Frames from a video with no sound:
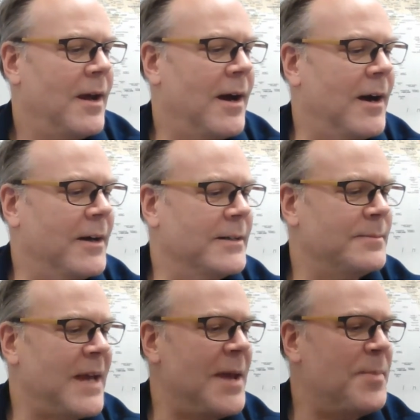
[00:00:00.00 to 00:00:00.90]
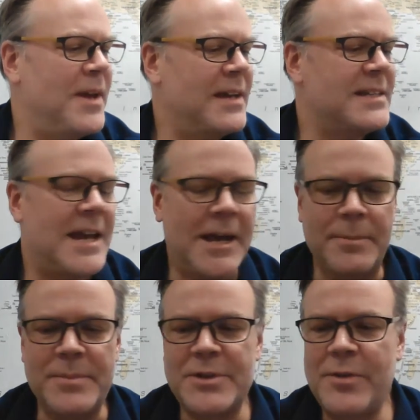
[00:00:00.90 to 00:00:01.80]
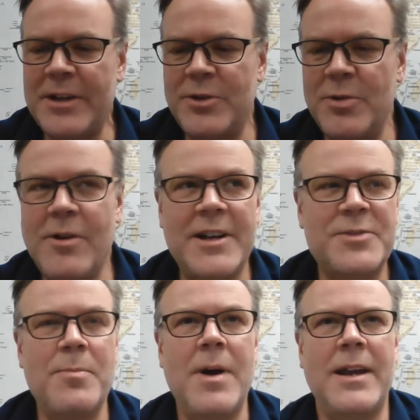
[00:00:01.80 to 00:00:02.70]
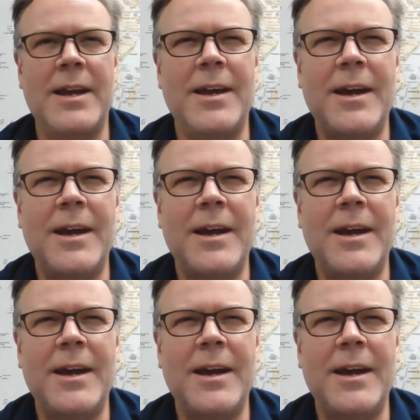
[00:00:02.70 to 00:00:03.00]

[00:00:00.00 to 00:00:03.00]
AP exams, so they do cost money.